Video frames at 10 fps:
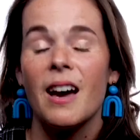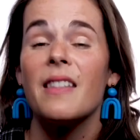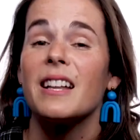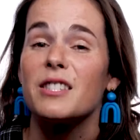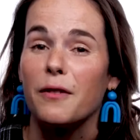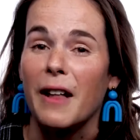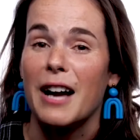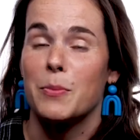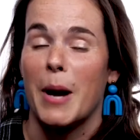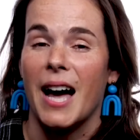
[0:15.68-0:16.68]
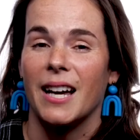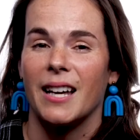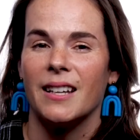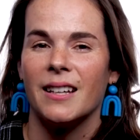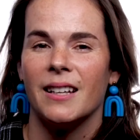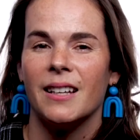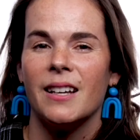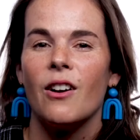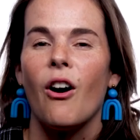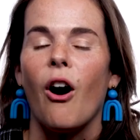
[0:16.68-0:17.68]
That's a flashback.
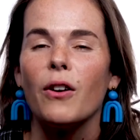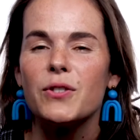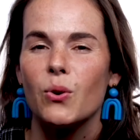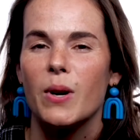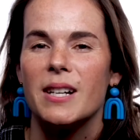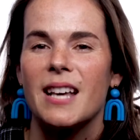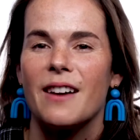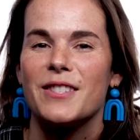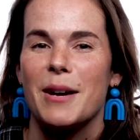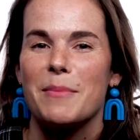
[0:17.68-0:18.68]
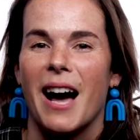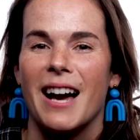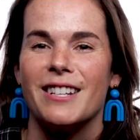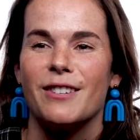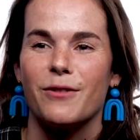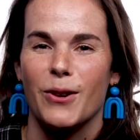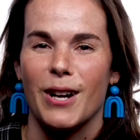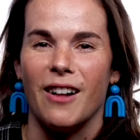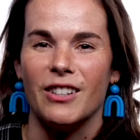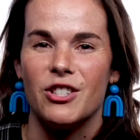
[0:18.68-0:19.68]
All stories have some kind of
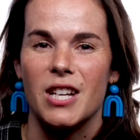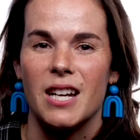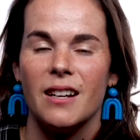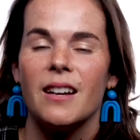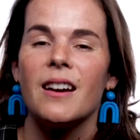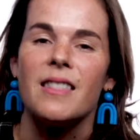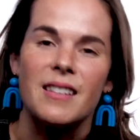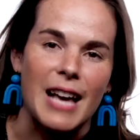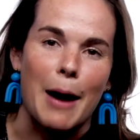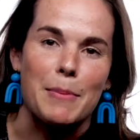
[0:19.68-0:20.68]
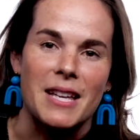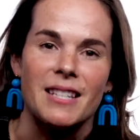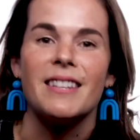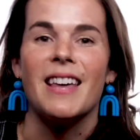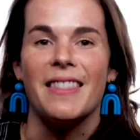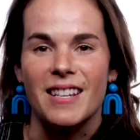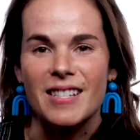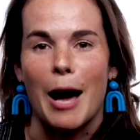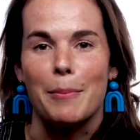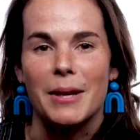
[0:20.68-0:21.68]
chronology. This happened, then this
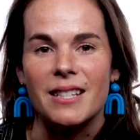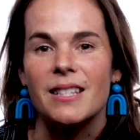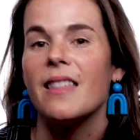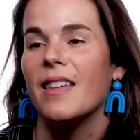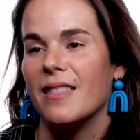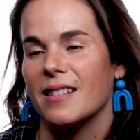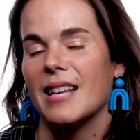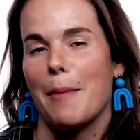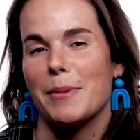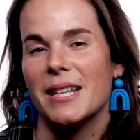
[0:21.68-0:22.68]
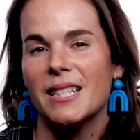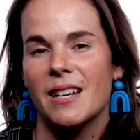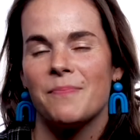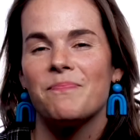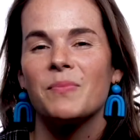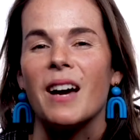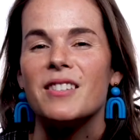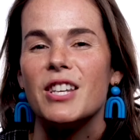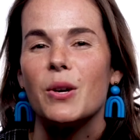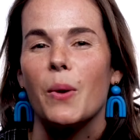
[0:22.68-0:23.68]
happened, then this happened. A
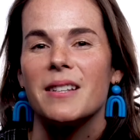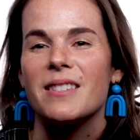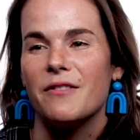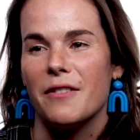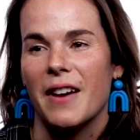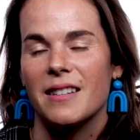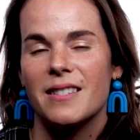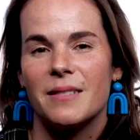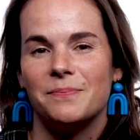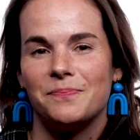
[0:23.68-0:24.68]
sequence of events.